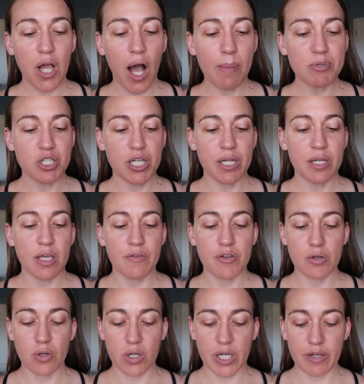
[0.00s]
option if
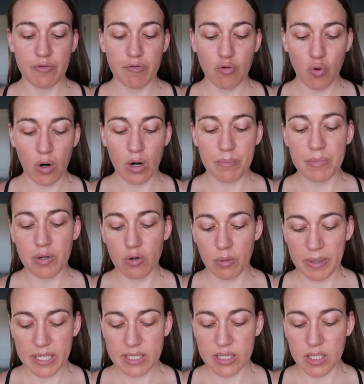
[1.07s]
you're looking for
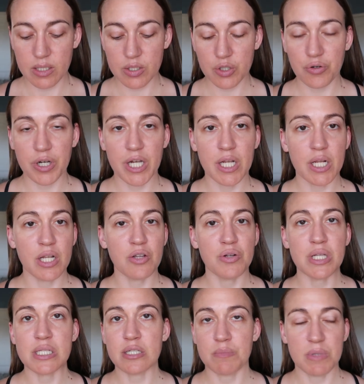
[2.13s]
mineral-based sunscreen and you
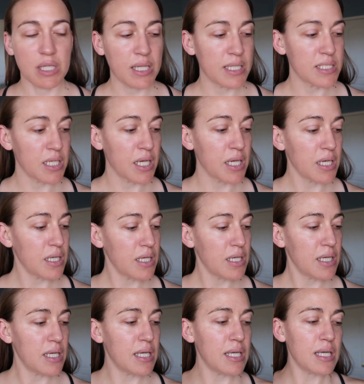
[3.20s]
need something that's like
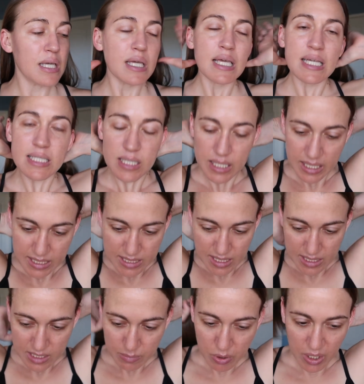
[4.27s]
easily
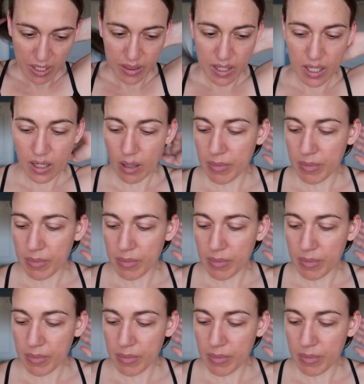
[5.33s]
accessible, I think.